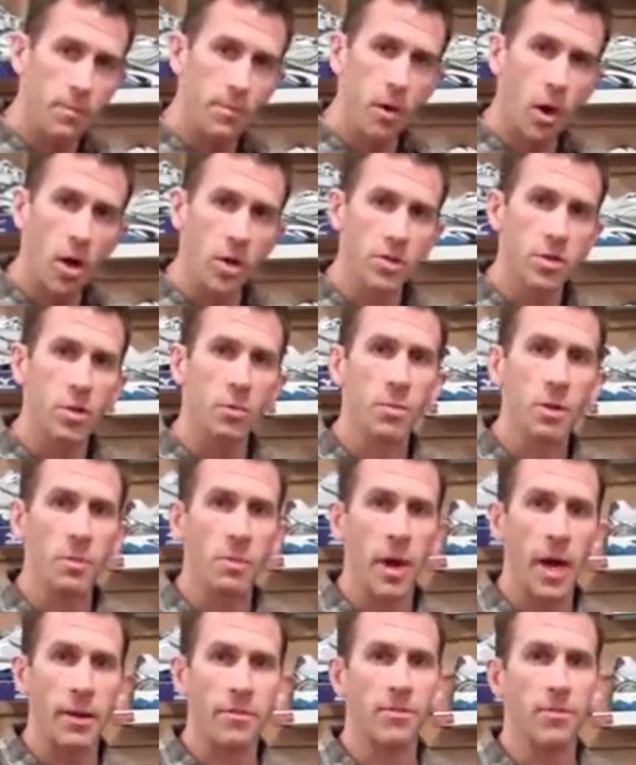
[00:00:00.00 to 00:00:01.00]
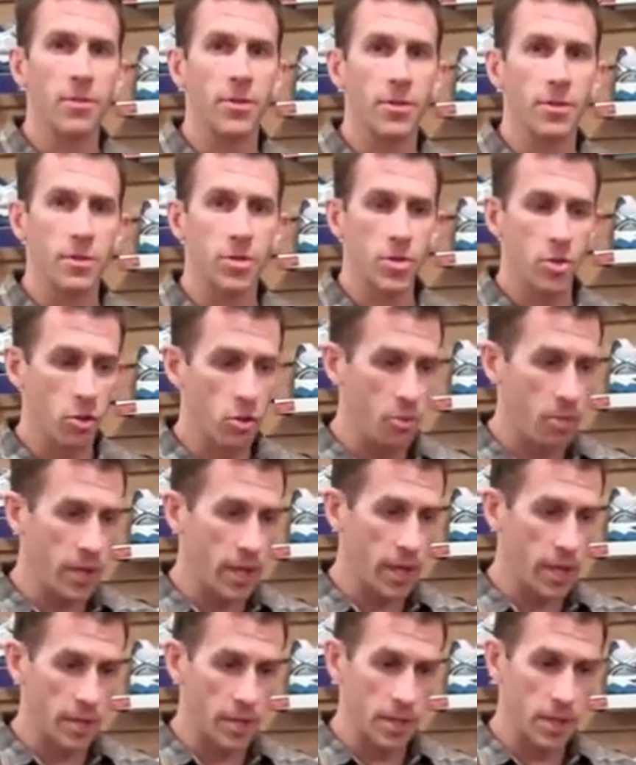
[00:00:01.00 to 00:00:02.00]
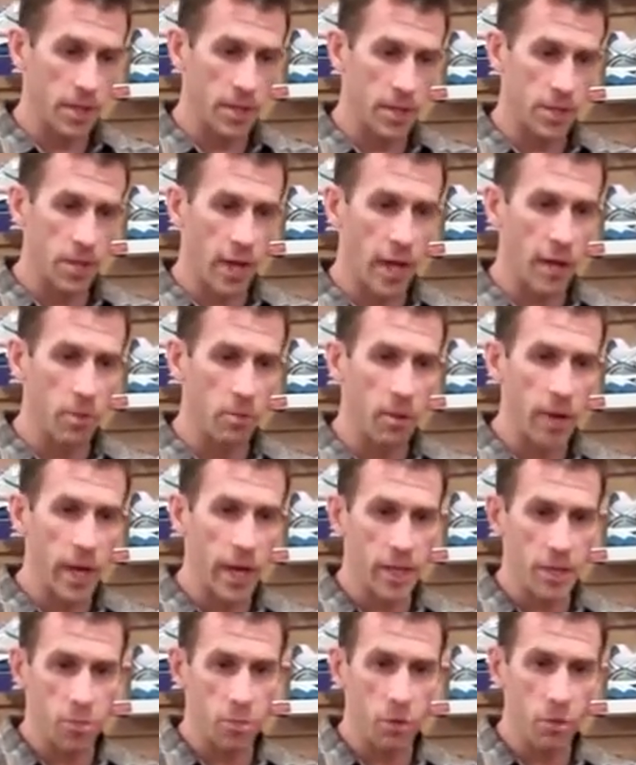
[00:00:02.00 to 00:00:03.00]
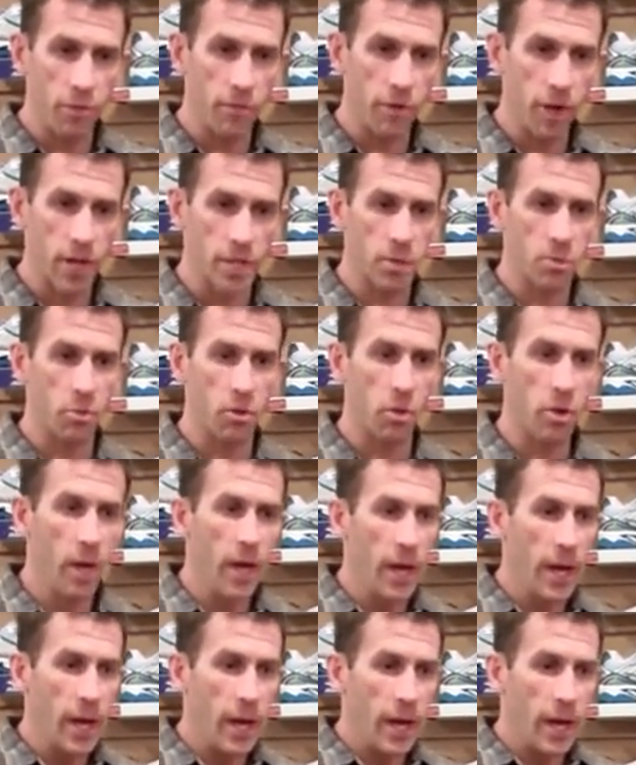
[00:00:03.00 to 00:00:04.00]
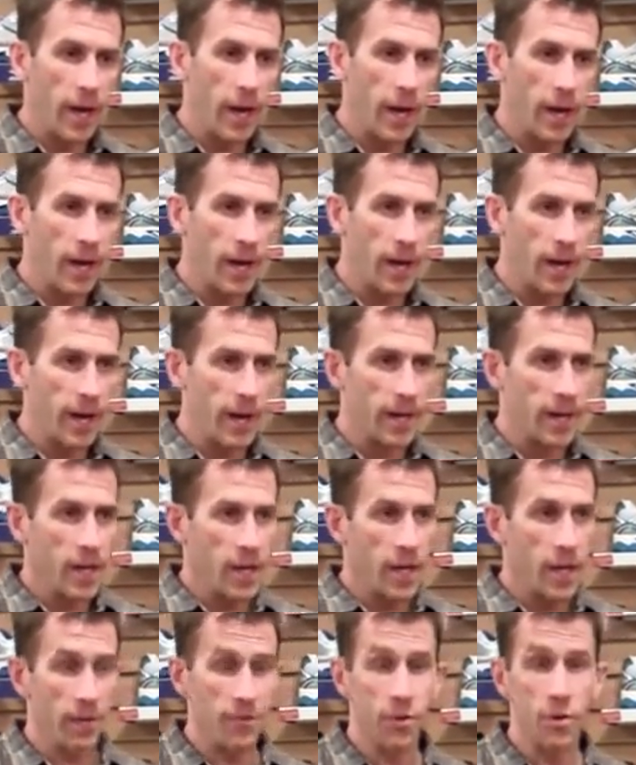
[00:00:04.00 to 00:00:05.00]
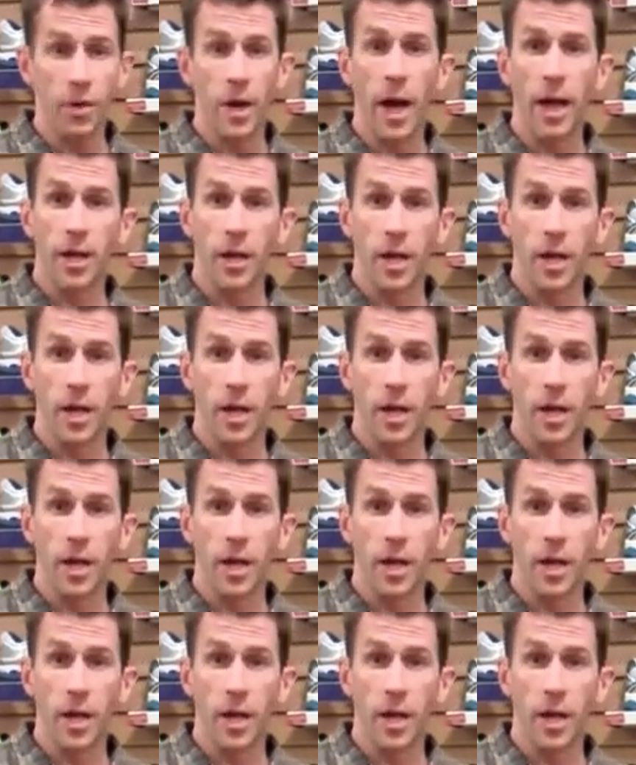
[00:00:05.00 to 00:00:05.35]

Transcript: Also be mindful of the shoe because it is lighter weight, it's more flexible. If you're not